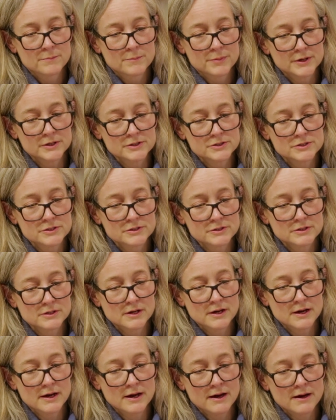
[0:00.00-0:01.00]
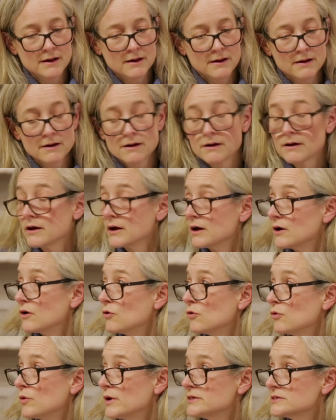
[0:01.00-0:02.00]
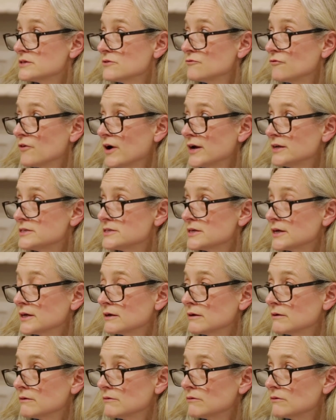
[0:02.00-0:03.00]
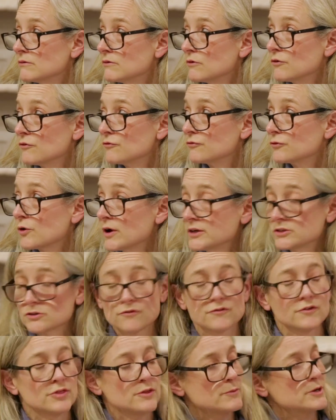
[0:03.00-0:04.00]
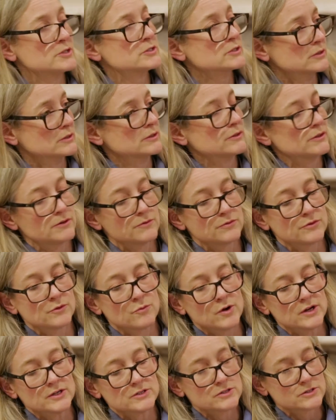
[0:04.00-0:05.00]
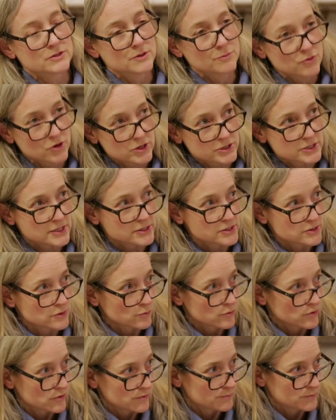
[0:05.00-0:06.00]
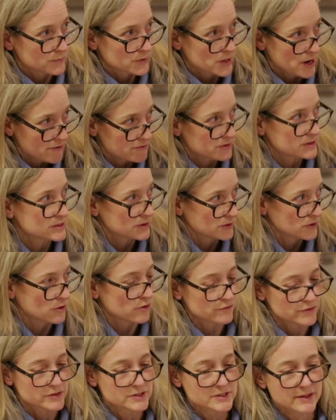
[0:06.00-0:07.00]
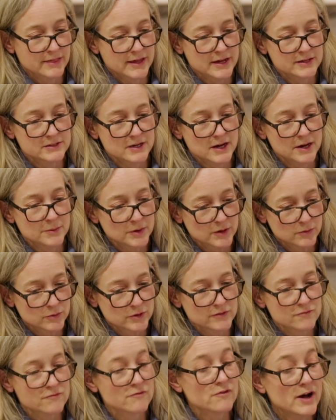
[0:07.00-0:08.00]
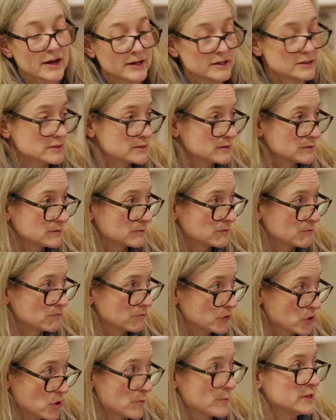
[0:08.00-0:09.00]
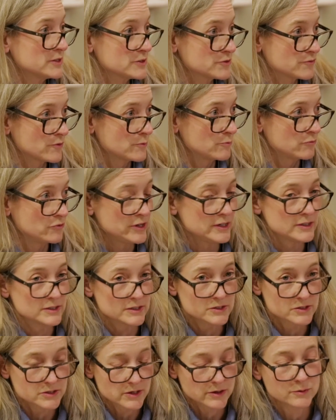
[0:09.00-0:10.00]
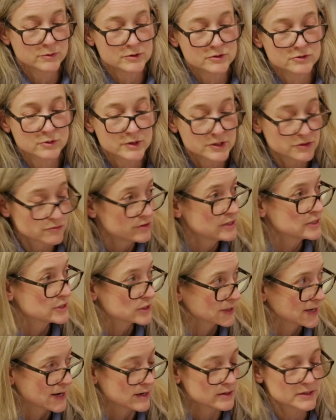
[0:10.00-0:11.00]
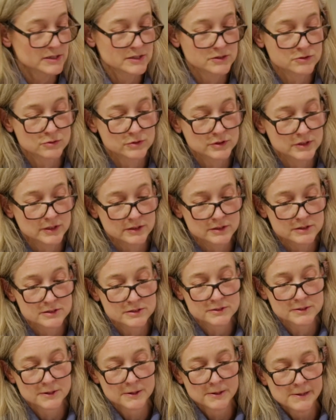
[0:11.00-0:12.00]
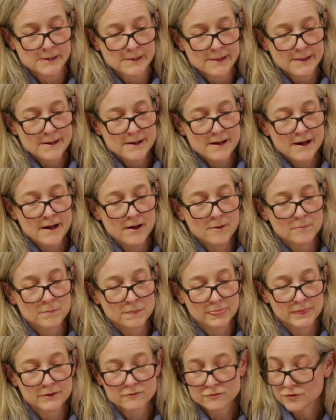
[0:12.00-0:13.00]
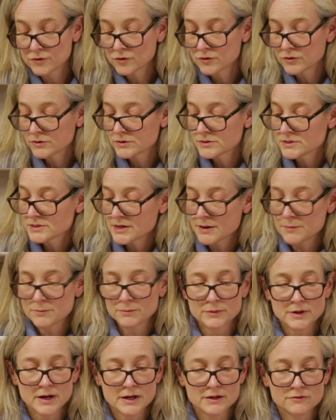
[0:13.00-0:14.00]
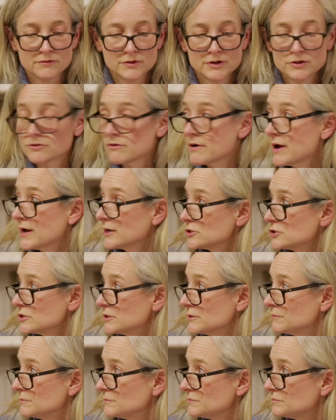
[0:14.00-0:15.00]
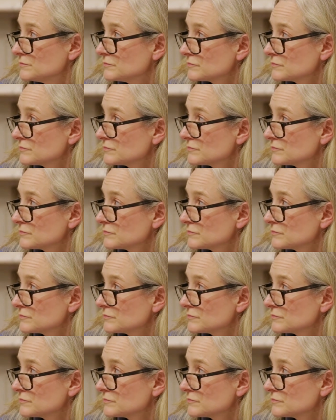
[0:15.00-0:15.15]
but always inviting, quite often the projects that were current in the office at that time, he would invite comments from readers. So he was always reaching out to his audience for some kind of interaction.